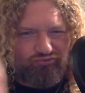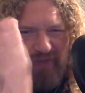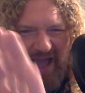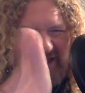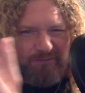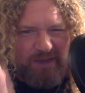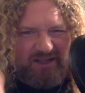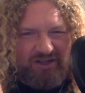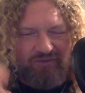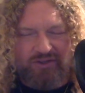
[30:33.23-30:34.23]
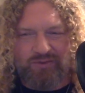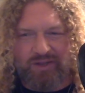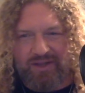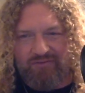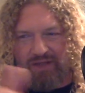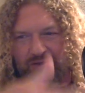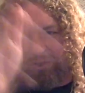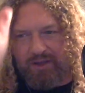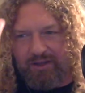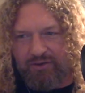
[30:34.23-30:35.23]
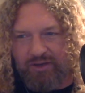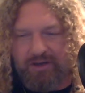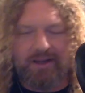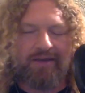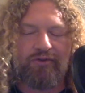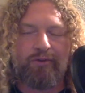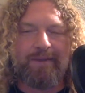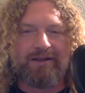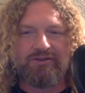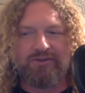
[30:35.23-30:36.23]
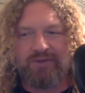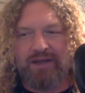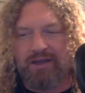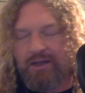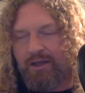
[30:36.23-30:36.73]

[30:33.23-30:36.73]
aspect of it, so I left that thing undone, and I have to go back and do that.